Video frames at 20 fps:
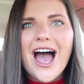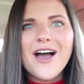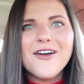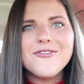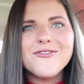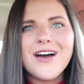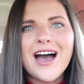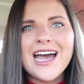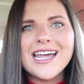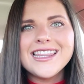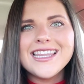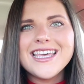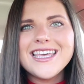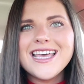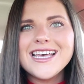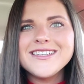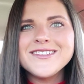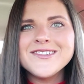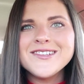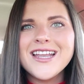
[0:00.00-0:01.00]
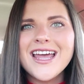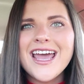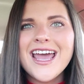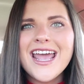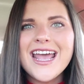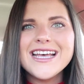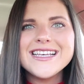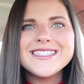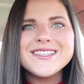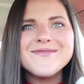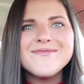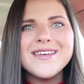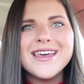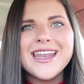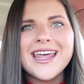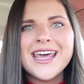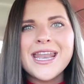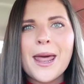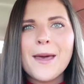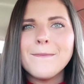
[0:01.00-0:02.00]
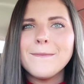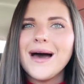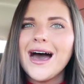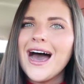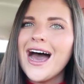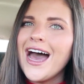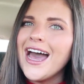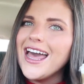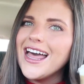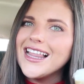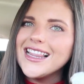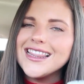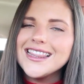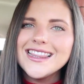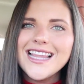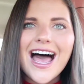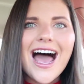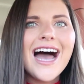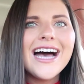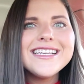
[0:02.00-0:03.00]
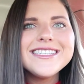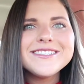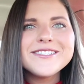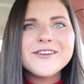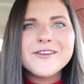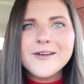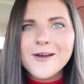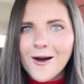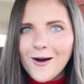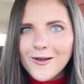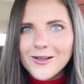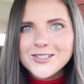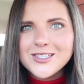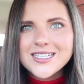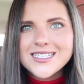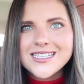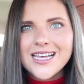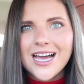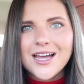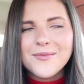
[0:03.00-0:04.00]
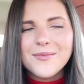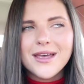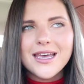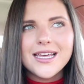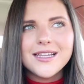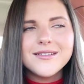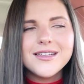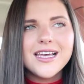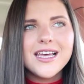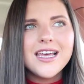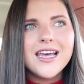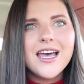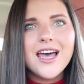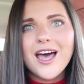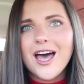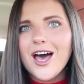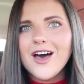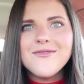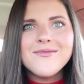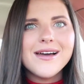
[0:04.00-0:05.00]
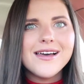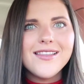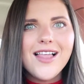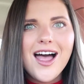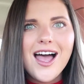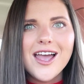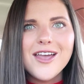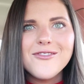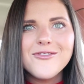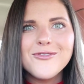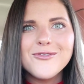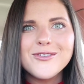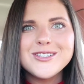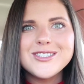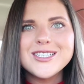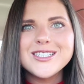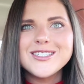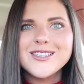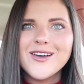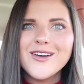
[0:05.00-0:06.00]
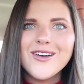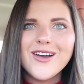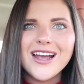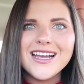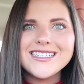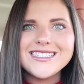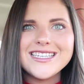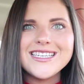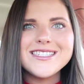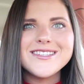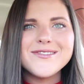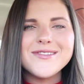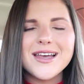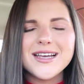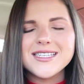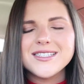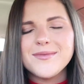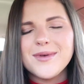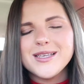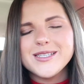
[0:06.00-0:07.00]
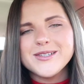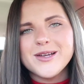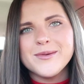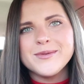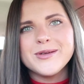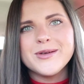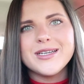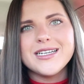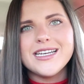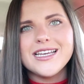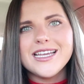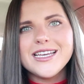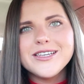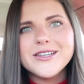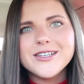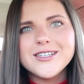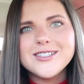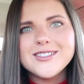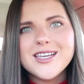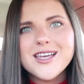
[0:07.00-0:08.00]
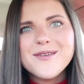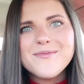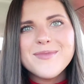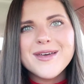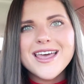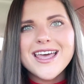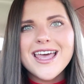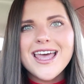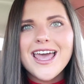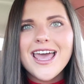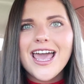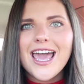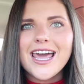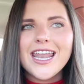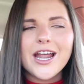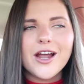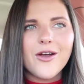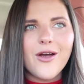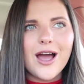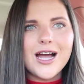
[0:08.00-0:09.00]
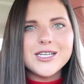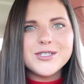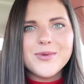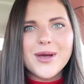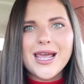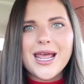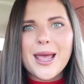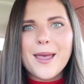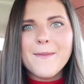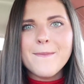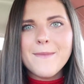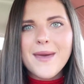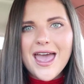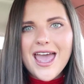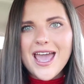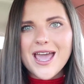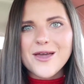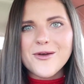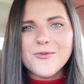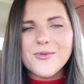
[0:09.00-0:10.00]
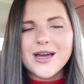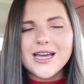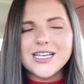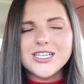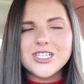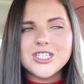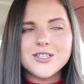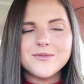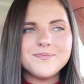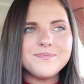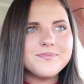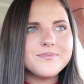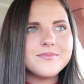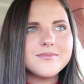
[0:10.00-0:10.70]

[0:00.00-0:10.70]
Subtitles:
I finally yesterday submitted my last college assignment of my life, which is so crazy. So next semester I'm doing an internship and I graduate in May, which